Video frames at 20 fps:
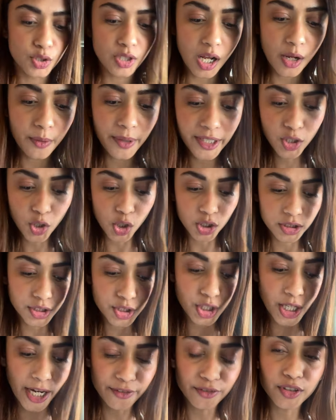So now I call
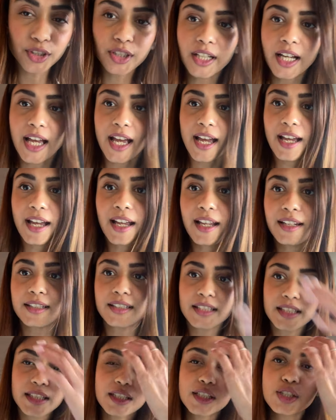the driver and
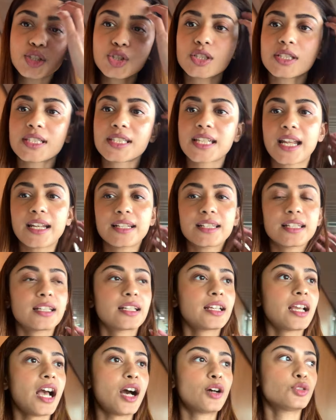he's just
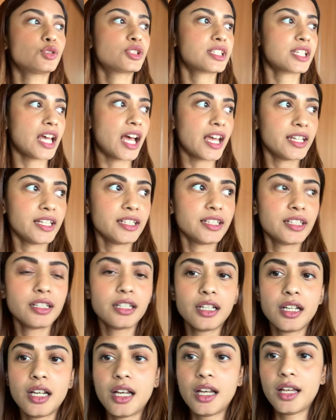standing outside
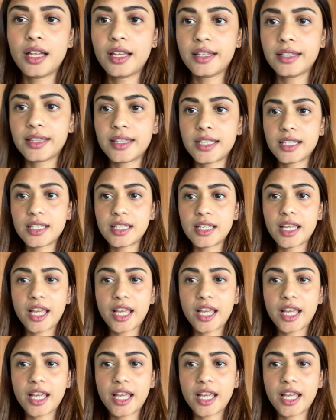the